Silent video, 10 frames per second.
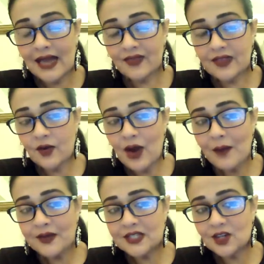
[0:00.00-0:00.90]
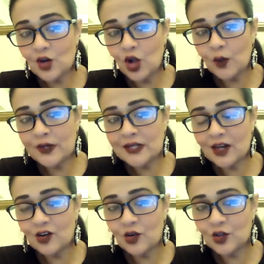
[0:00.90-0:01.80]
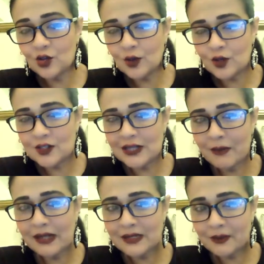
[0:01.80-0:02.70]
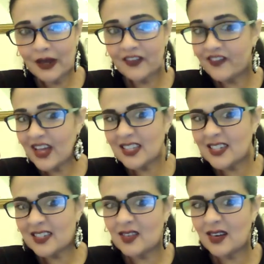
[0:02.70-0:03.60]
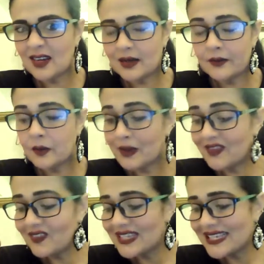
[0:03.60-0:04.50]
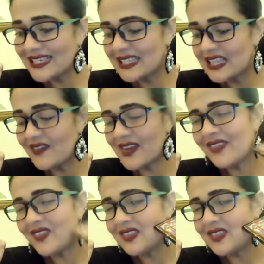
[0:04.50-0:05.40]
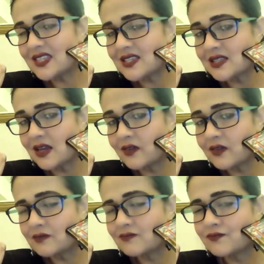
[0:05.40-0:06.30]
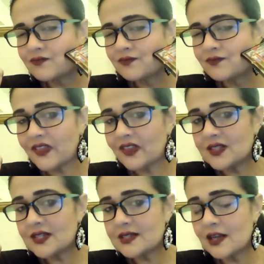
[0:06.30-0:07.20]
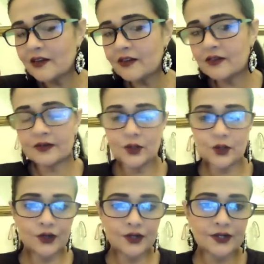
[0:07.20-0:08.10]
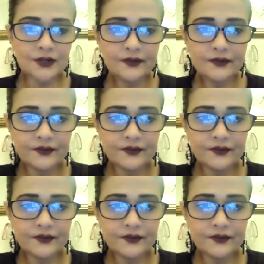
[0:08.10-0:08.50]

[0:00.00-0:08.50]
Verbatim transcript: and the rabbits here always are growth you know because they multiply the fastest right but if this is love and i think this is love i think this is love taurus